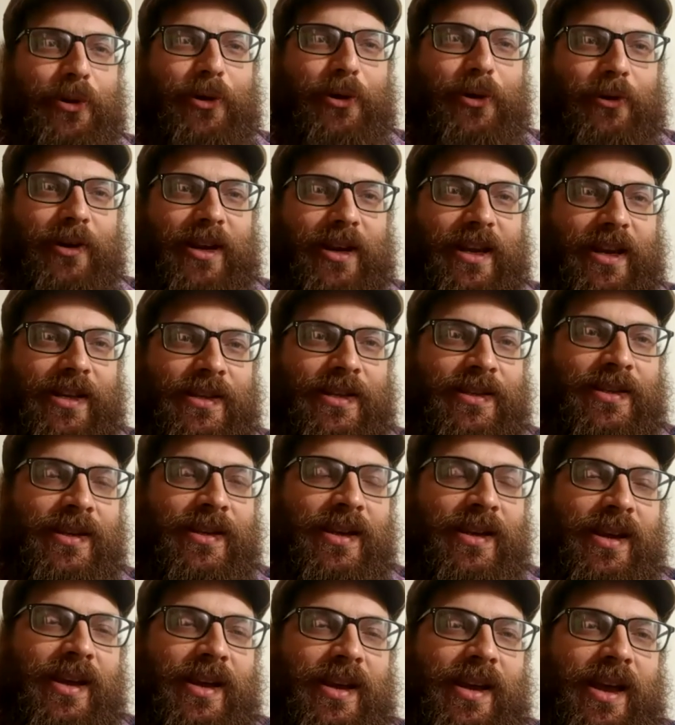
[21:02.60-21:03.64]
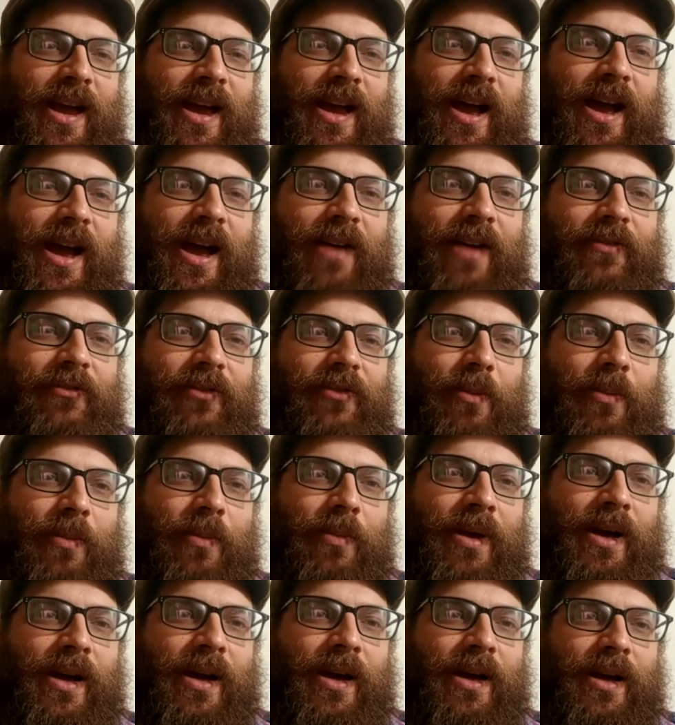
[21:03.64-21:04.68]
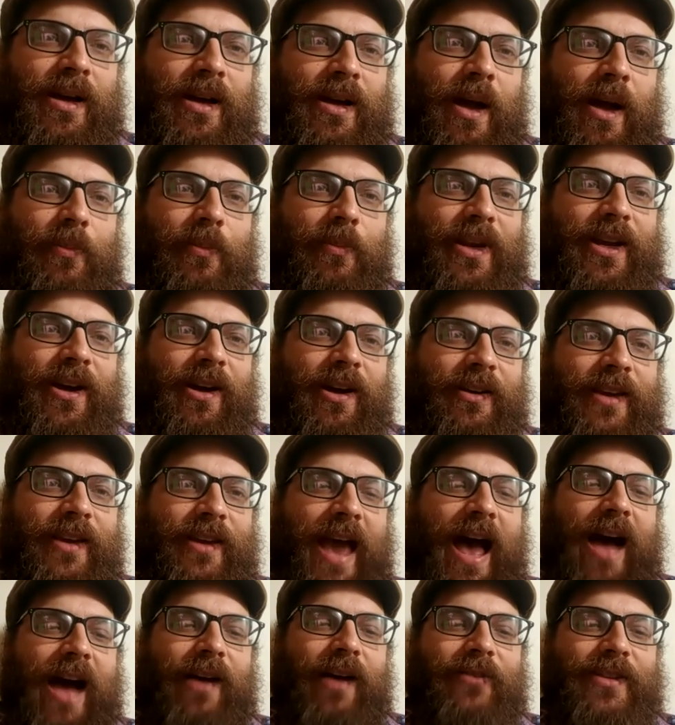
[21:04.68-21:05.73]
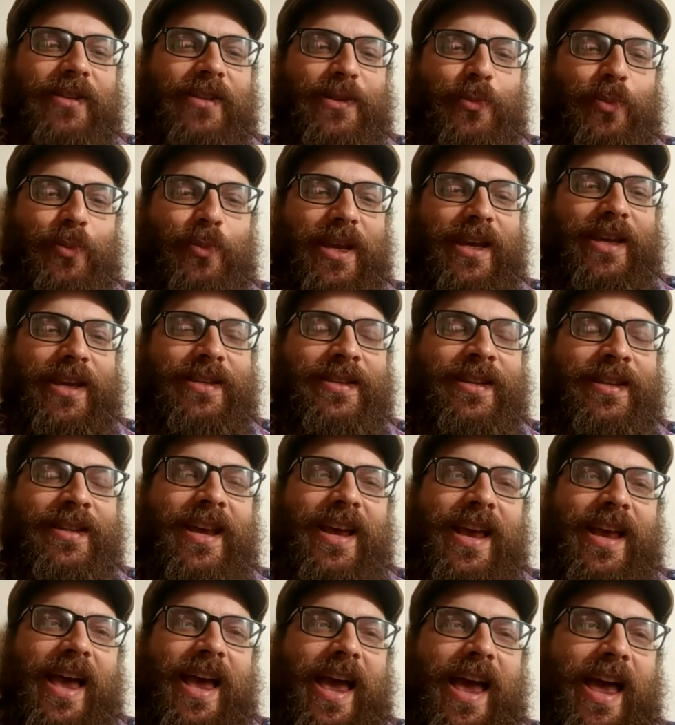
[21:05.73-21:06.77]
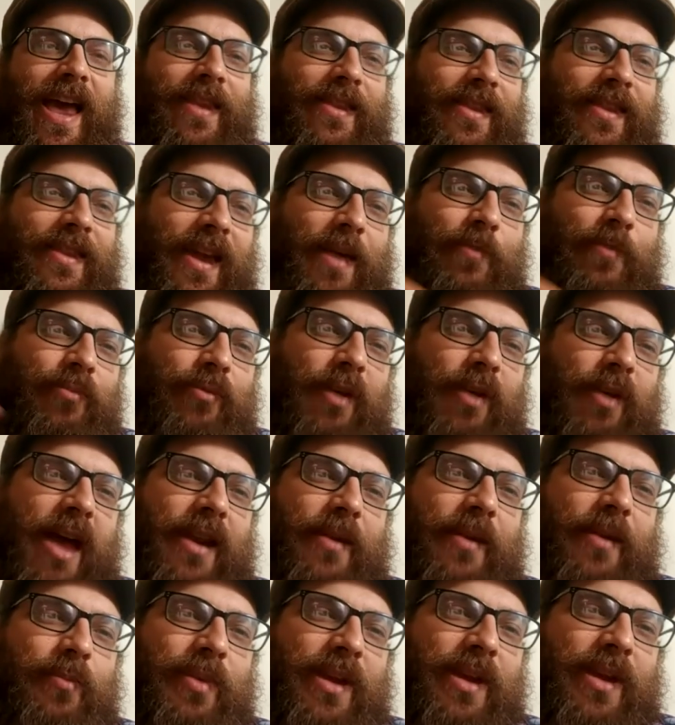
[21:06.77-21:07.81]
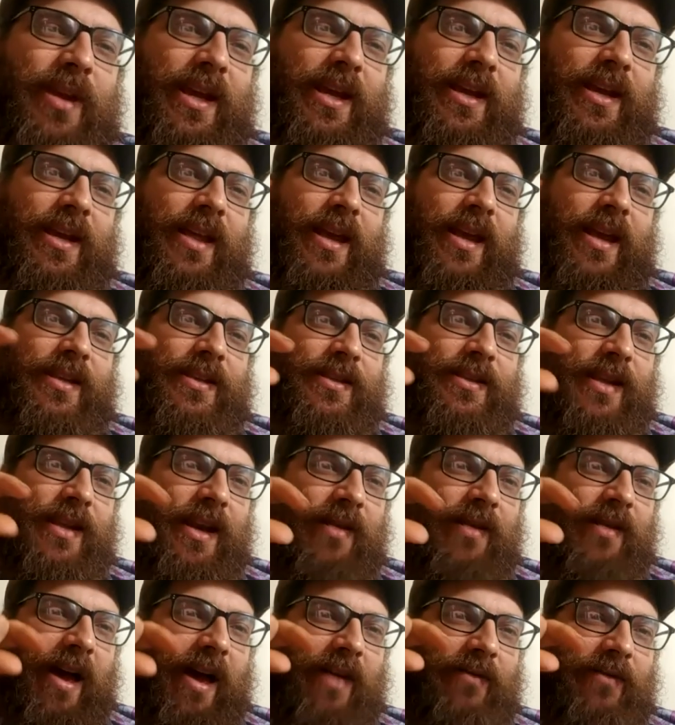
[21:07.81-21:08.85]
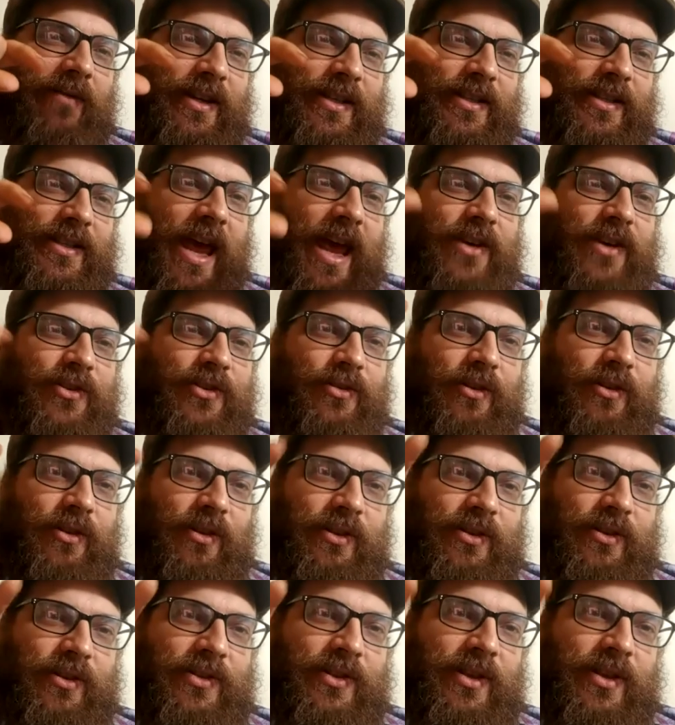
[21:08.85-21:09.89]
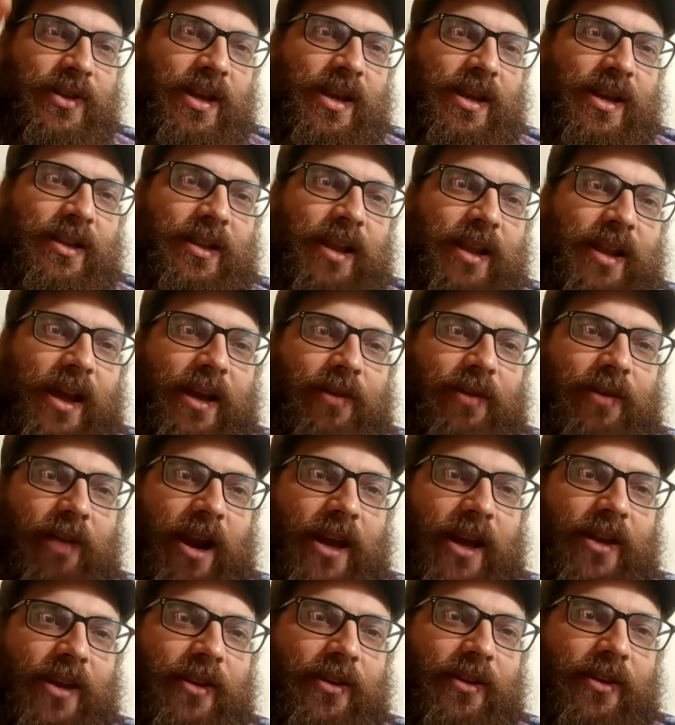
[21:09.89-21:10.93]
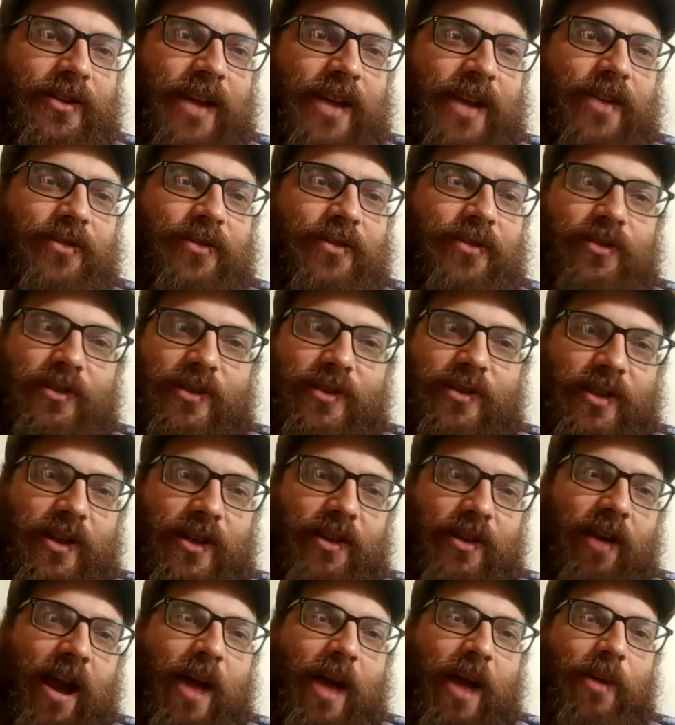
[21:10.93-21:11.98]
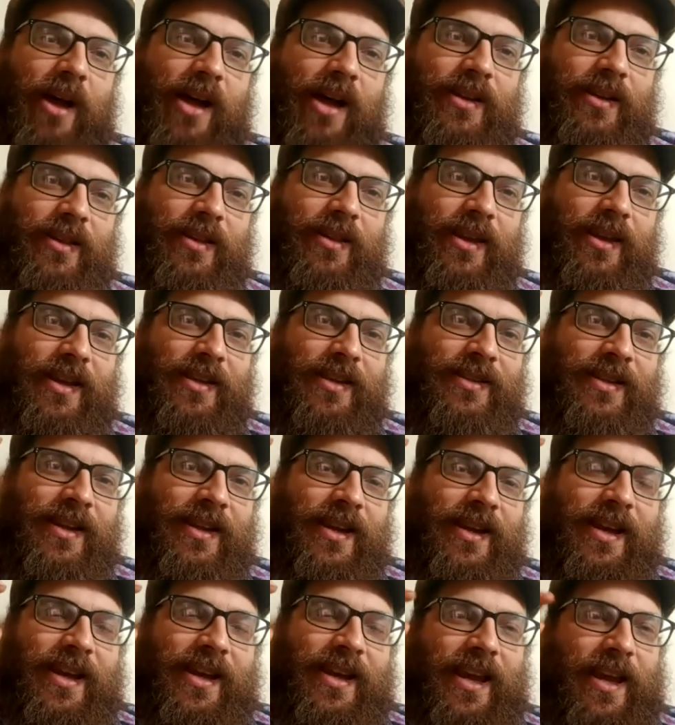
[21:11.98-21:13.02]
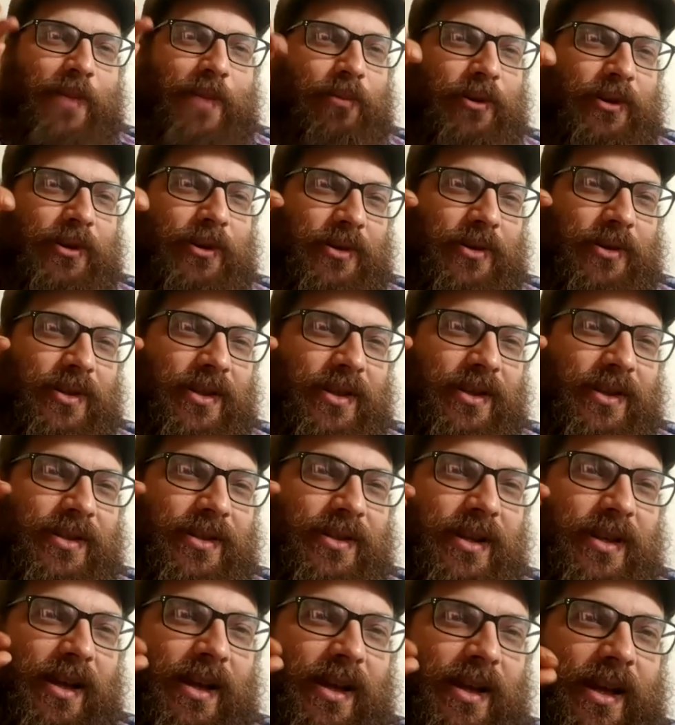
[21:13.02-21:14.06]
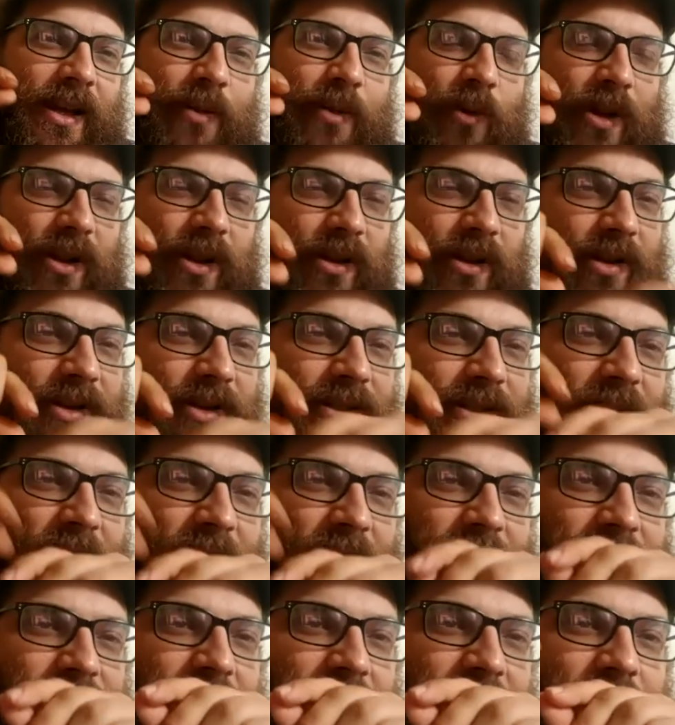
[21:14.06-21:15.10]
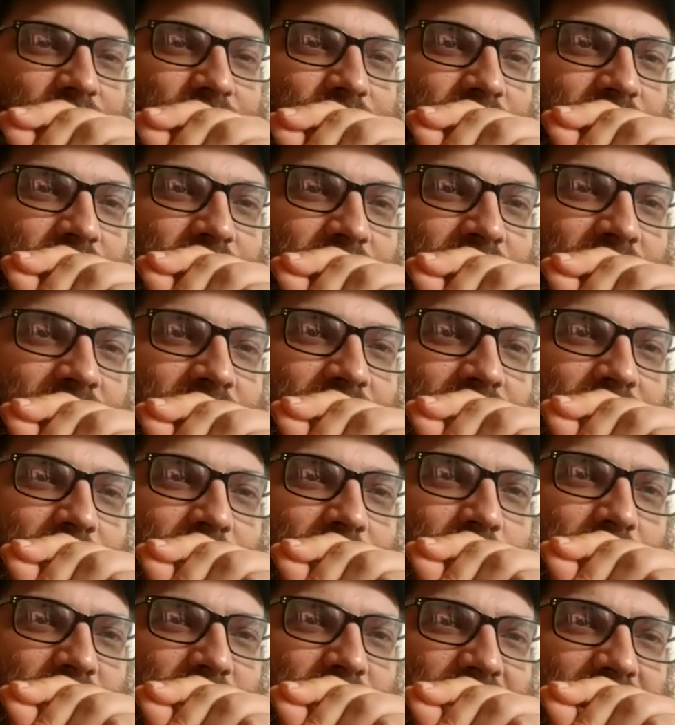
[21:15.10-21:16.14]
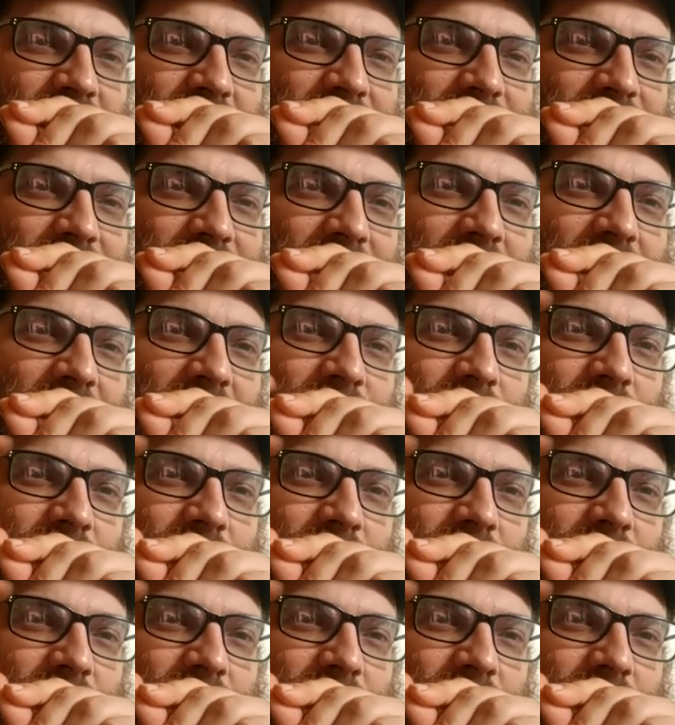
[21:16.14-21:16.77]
greens uh, from uh, a company called Calvin's Peas and they bred a pea that instead of having tendrils like regular tendrils that grab onto things it produces it, what looks like a tendril but then at the end